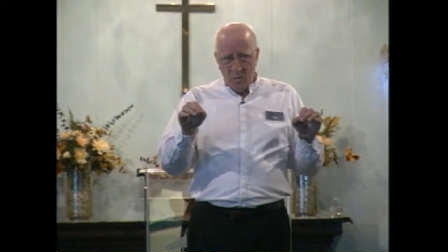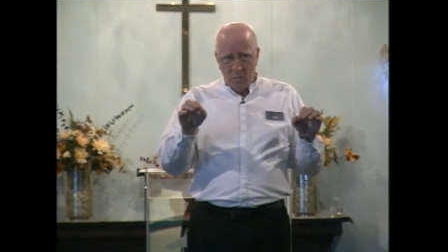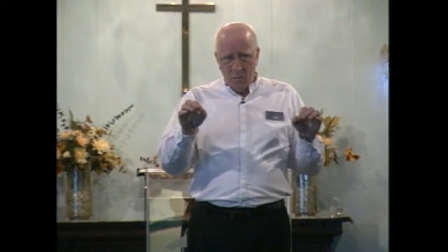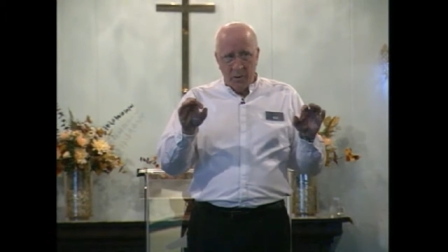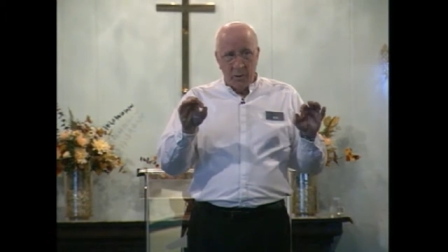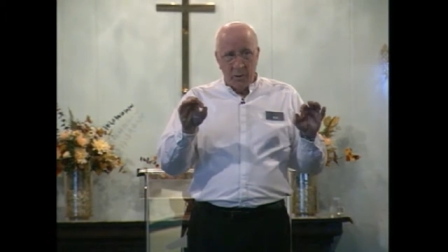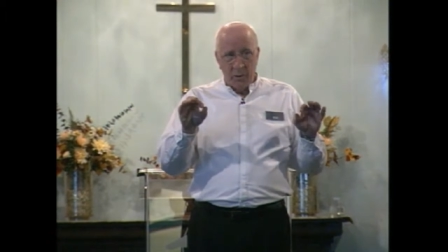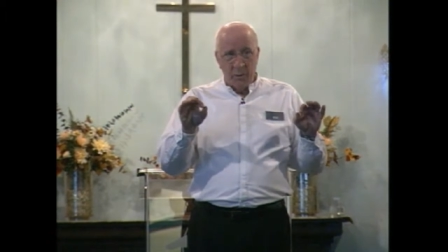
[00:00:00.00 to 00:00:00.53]

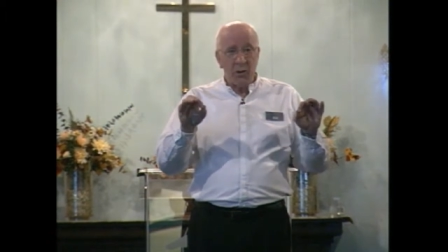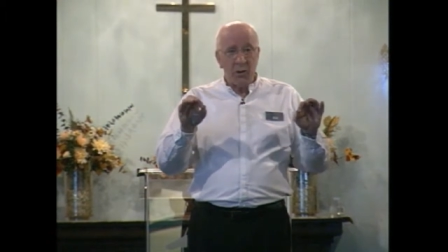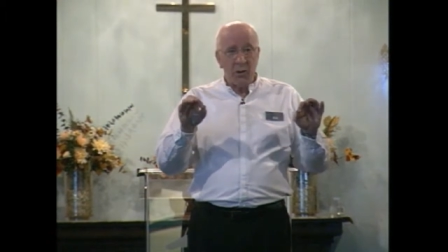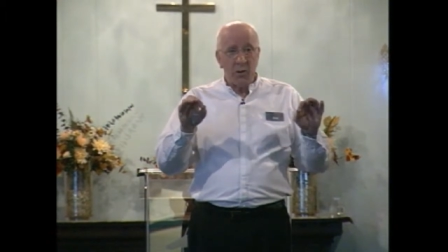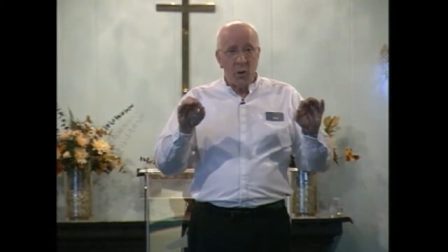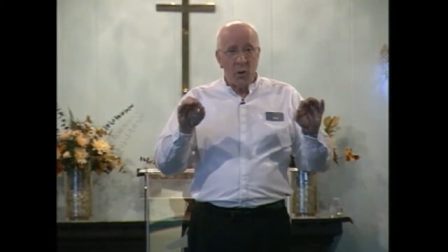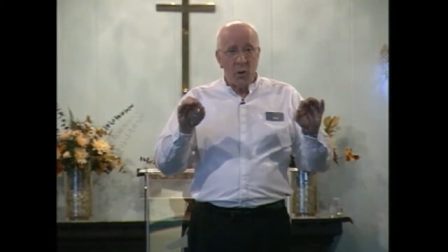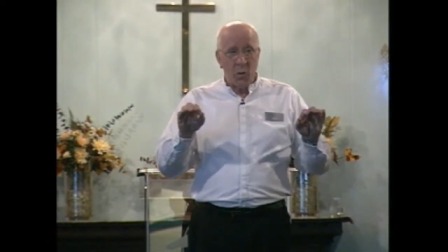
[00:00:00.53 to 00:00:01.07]
where there is
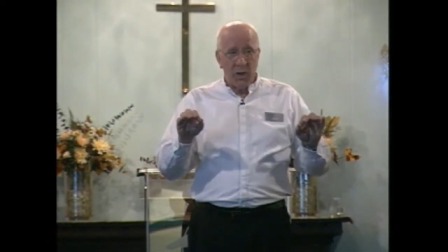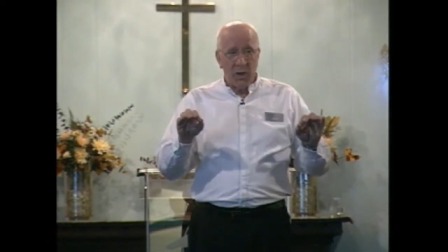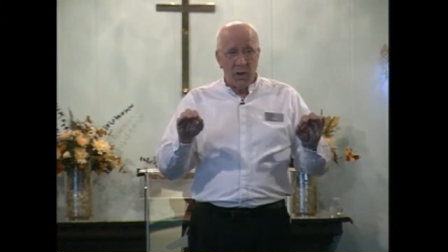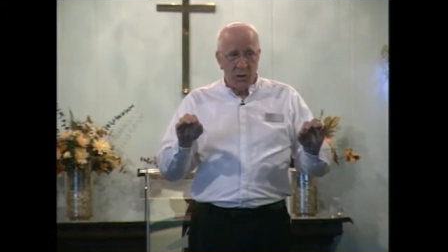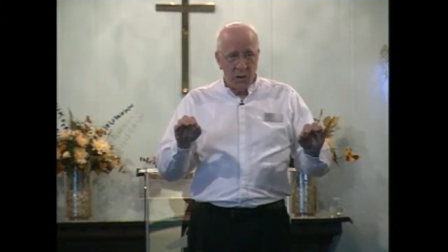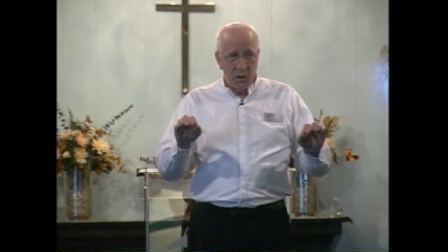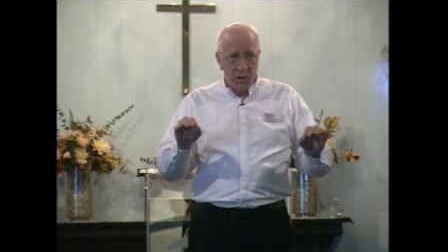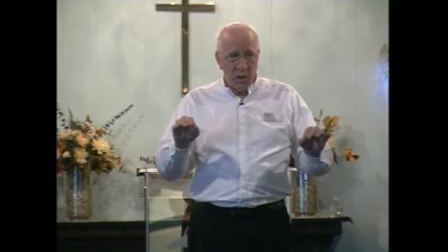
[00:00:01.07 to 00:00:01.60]
no
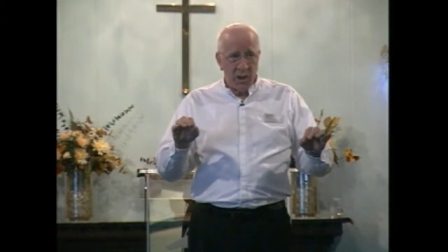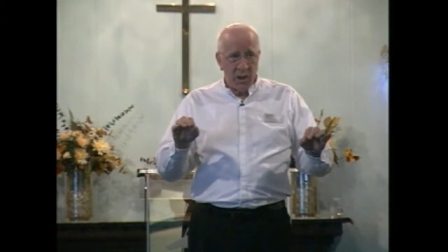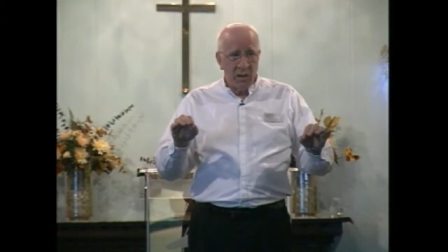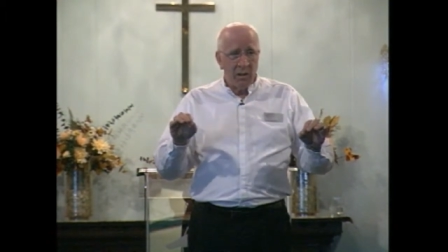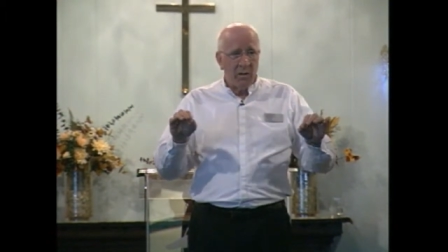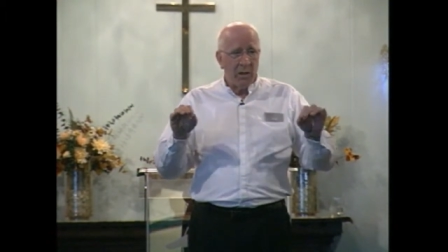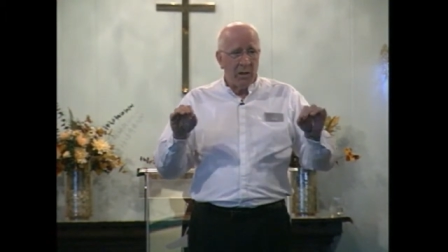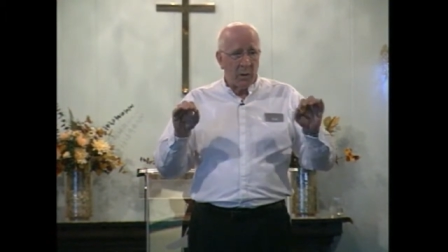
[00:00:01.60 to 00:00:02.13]

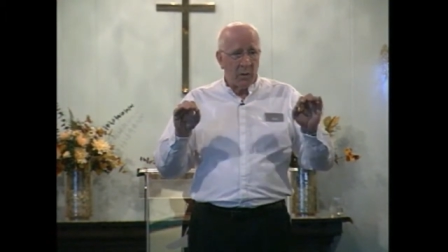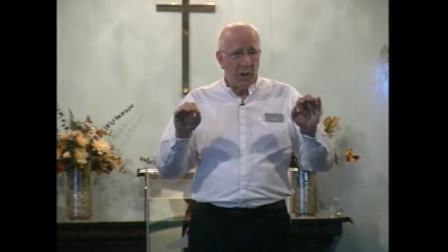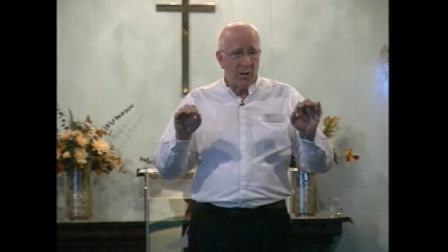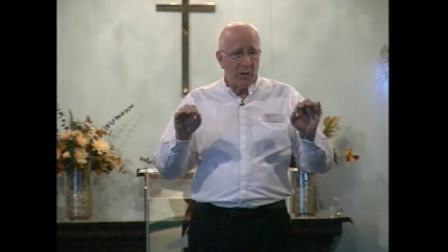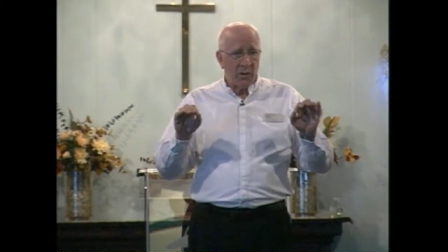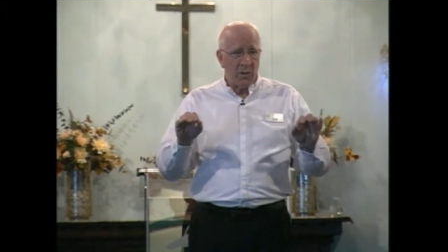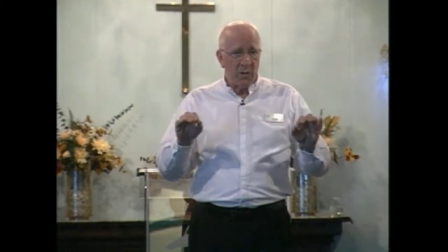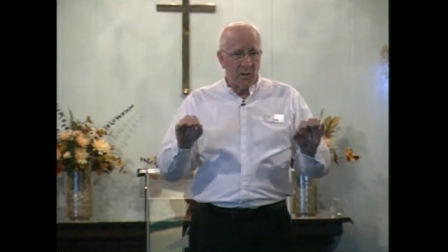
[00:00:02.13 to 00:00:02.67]
question, there
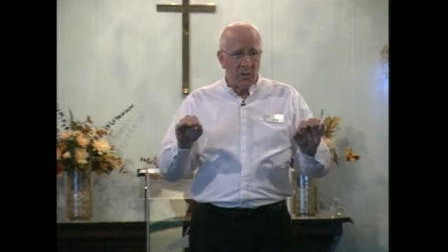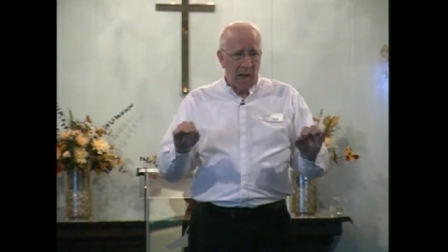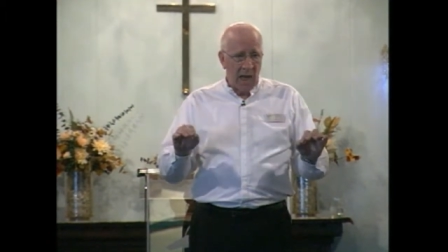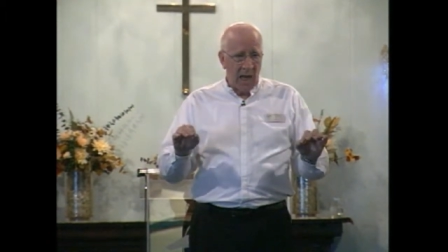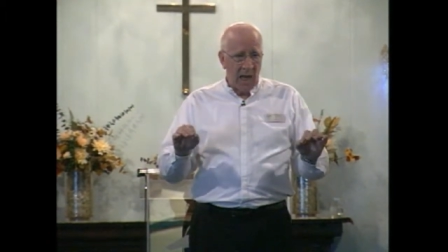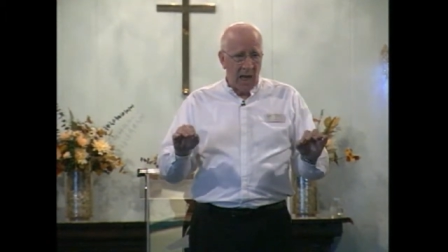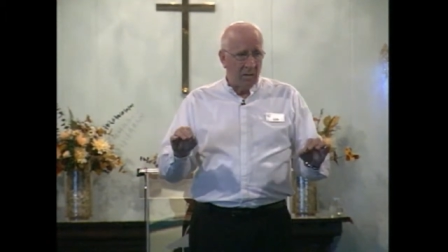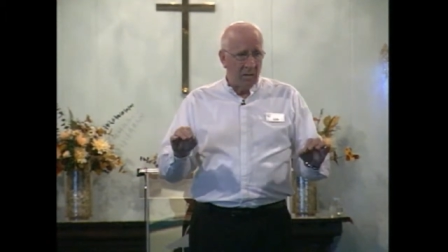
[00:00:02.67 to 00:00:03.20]
is no
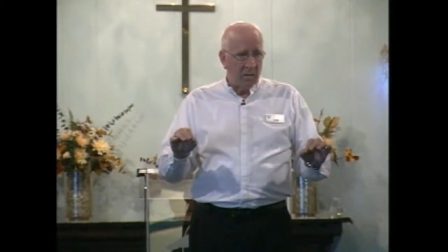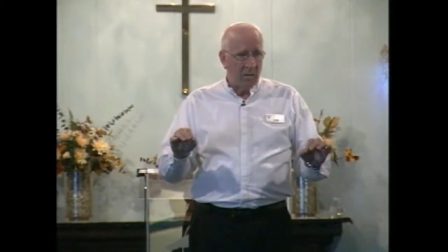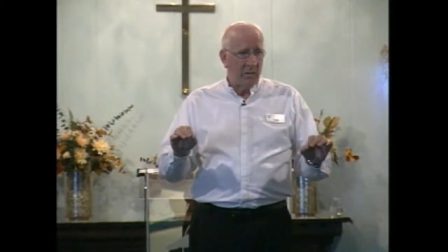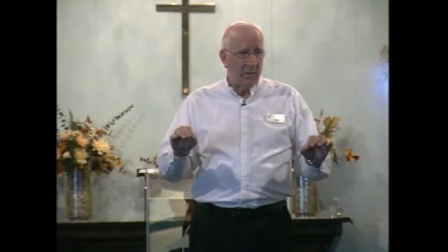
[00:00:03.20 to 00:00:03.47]
doubt.